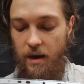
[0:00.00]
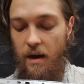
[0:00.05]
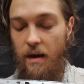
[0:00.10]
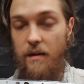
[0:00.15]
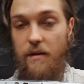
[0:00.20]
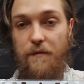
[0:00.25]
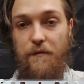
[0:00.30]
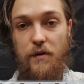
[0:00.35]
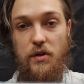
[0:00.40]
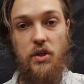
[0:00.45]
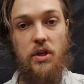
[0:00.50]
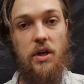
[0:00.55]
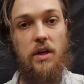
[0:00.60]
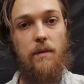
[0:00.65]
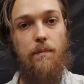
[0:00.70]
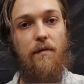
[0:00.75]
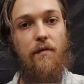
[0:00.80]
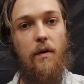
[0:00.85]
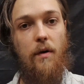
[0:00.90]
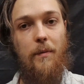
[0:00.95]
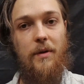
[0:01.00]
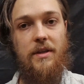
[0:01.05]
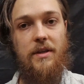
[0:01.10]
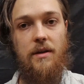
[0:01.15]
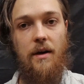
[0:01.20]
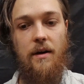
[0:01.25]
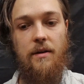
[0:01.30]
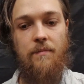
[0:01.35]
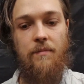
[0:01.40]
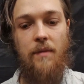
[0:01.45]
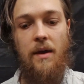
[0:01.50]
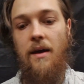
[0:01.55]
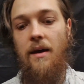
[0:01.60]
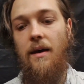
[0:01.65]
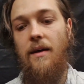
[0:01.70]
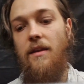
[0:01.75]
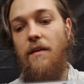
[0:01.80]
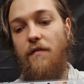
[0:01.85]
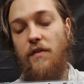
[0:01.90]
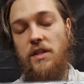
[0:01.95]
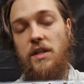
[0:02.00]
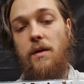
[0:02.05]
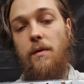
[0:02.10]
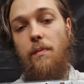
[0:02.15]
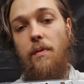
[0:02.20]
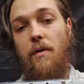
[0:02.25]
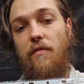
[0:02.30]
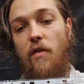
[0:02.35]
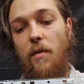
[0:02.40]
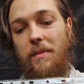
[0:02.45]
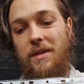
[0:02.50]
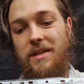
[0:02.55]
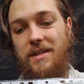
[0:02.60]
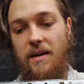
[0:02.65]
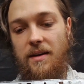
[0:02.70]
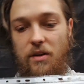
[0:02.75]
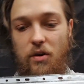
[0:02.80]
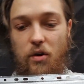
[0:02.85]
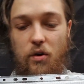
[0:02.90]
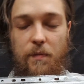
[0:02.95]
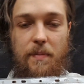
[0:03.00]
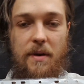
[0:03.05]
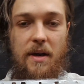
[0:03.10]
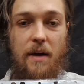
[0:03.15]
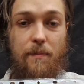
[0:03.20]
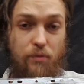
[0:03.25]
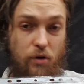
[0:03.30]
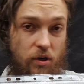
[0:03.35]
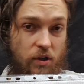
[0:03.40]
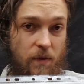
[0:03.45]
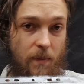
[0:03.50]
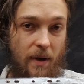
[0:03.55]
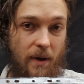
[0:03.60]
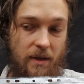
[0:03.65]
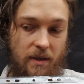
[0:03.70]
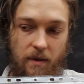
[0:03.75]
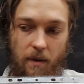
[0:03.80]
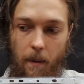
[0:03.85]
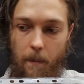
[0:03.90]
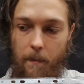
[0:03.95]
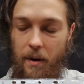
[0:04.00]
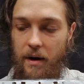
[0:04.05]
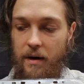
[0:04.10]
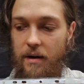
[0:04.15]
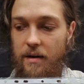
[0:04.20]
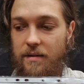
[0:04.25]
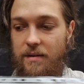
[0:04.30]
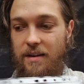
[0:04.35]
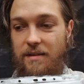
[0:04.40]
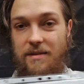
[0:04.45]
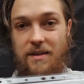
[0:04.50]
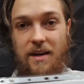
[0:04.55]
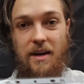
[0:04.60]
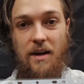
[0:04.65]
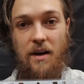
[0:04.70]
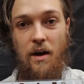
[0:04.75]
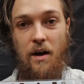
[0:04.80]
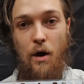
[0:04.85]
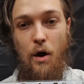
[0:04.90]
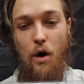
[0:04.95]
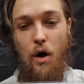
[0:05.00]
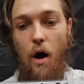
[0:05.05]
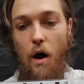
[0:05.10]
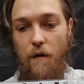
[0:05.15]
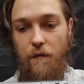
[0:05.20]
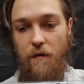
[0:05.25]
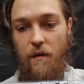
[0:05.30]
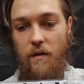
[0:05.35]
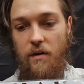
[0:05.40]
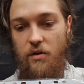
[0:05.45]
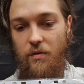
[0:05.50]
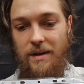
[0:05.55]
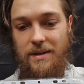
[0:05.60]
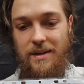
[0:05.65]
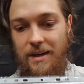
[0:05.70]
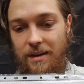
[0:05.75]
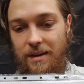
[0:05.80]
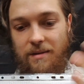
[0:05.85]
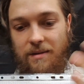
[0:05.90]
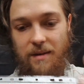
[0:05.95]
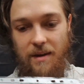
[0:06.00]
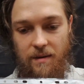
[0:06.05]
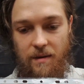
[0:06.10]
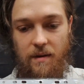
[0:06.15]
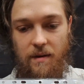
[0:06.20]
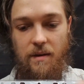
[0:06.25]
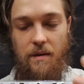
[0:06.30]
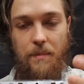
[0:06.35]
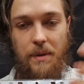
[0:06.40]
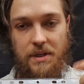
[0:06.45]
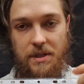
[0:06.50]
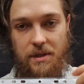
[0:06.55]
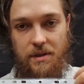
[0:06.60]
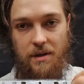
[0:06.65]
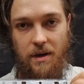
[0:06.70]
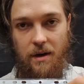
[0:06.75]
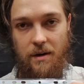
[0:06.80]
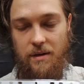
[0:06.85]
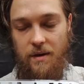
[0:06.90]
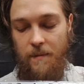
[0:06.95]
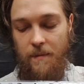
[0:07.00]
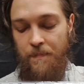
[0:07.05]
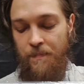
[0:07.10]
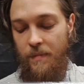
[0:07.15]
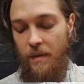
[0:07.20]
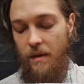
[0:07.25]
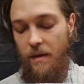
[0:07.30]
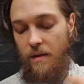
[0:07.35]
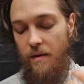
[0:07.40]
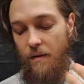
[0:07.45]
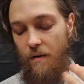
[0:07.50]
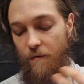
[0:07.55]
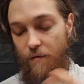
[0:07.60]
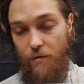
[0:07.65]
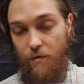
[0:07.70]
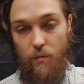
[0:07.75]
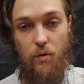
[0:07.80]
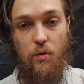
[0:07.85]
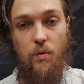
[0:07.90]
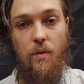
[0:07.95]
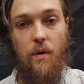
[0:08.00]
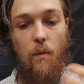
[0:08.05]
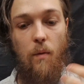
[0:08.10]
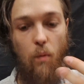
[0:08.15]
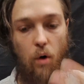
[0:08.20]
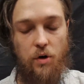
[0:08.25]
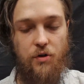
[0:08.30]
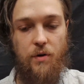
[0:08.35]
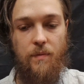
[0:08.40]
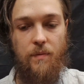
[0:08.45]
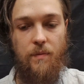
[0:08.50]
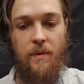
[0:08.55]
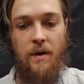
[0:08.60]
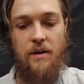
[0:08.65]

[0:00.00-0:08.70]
the physical performance side, and the physical performance side could be approximated by the intake of creatine and then the muscle size through water.